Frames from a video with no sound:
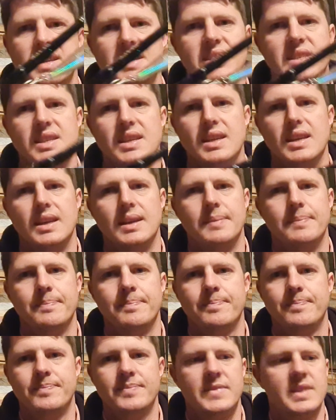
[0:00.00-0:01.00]
this thing
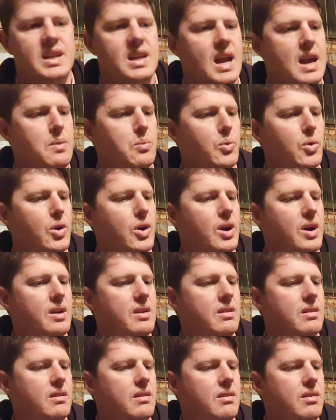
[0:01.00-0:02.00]
can
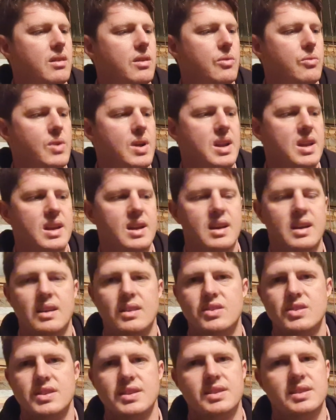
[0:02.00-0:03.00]
work the
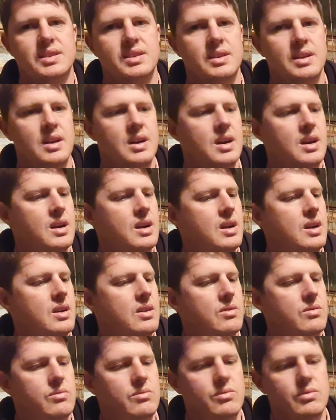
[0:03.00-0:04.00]
Reddick just
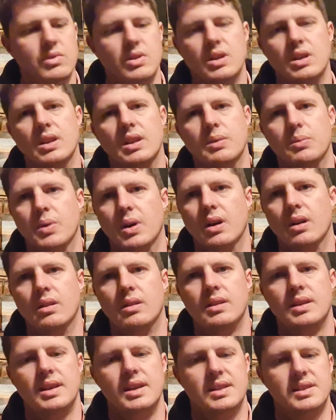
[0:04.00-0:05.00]
really
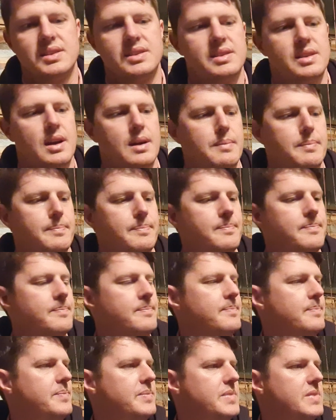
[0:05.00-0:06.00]
well. It's
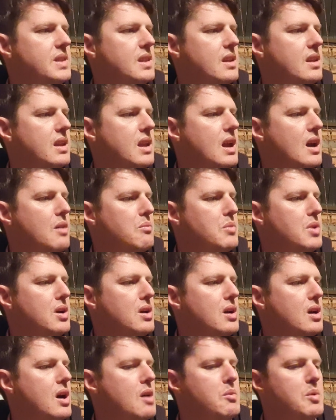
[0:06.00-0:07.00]
yeah,
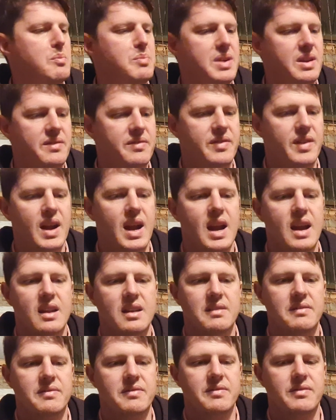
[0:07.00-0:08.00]
I'm a big
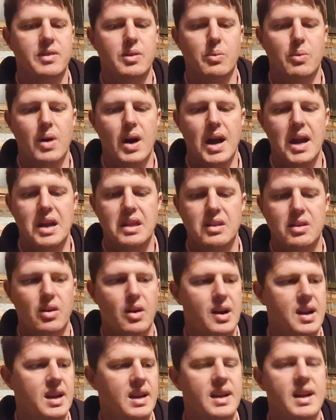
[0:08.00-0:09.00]
fan of the way that
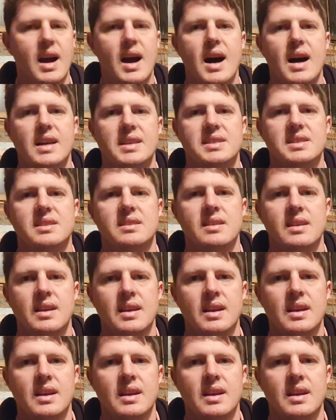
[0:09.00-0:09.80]
I can cast